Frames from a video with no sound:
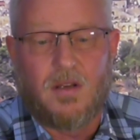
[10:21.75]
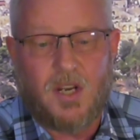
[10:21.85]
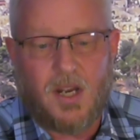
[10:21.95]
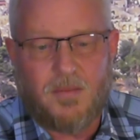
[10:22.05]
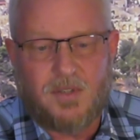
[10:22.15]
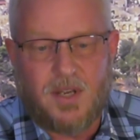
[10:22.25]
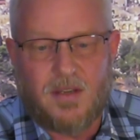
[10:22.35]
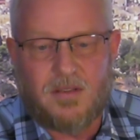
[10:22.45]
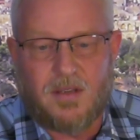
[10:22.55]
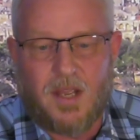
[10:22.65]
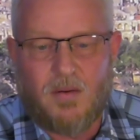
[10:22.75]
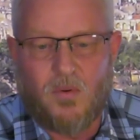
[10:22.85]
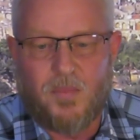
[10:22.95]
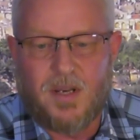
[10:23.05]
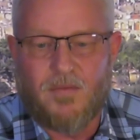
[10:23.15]
Jacob says that they
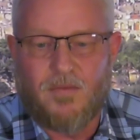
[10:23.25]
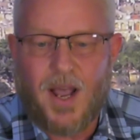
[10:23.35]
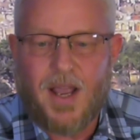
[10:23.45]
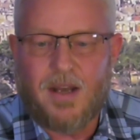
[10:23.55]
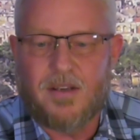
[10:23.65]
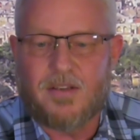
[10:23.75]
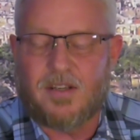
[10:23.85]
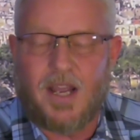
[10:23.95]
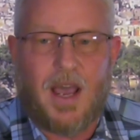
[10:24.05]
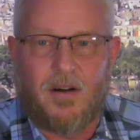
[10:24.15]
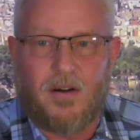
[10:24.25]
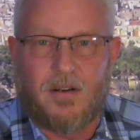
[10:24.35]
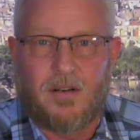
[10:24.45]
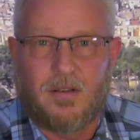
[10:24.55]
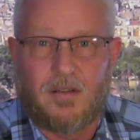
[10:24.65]
will be divided and scattered
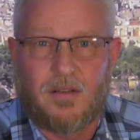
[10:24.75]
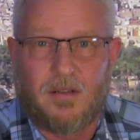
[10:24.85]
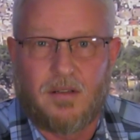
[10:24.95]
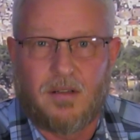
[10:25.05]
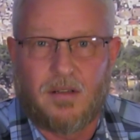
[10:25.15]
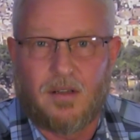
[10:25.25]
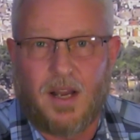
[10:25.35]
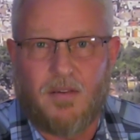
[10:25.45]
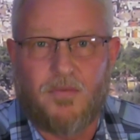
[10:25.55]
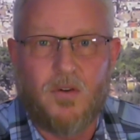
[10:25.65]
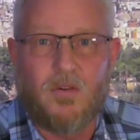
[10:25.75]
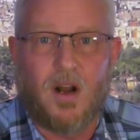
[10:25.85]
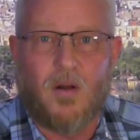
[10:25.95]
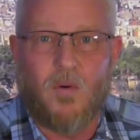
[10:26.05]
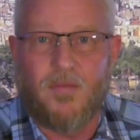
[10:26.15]
like food
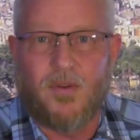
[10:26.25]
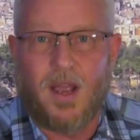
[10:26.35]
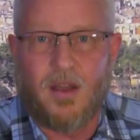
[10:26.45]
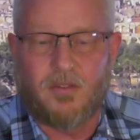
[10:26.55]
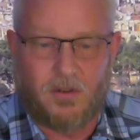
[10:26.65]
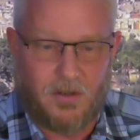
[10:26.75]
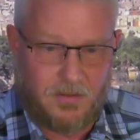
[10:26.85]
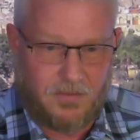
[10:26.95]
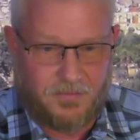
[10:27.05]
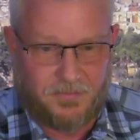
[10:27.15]
on a Waffle House grill.